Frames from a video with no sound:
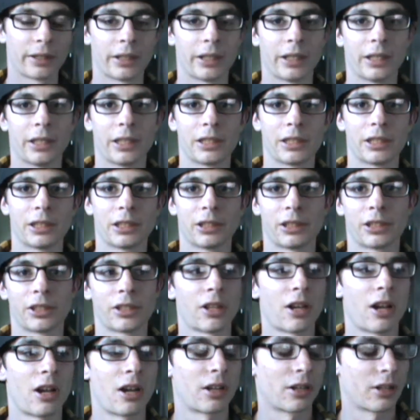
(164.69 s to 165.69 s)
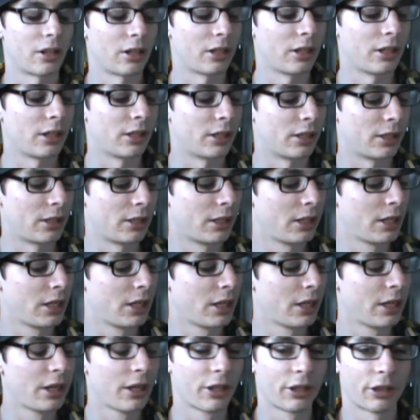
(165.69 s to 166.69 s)
And this is a stock
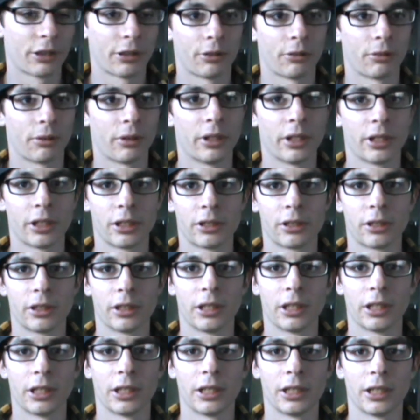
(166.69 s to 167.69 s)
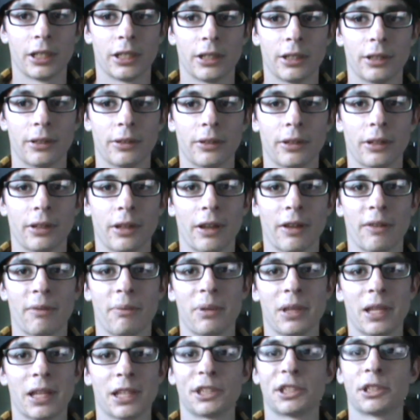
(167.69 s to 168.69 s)
300
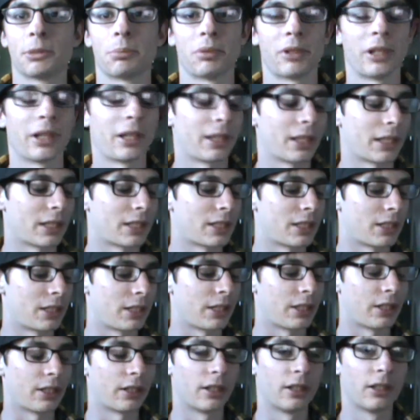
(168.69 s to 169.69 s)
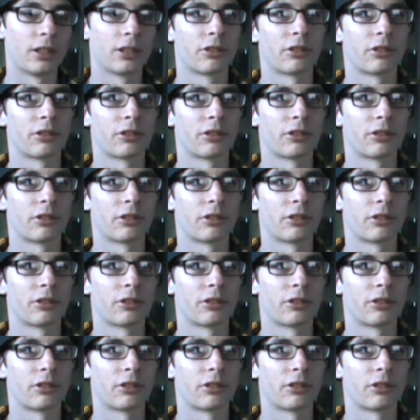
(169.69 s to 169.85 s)
FPS spring that's in here,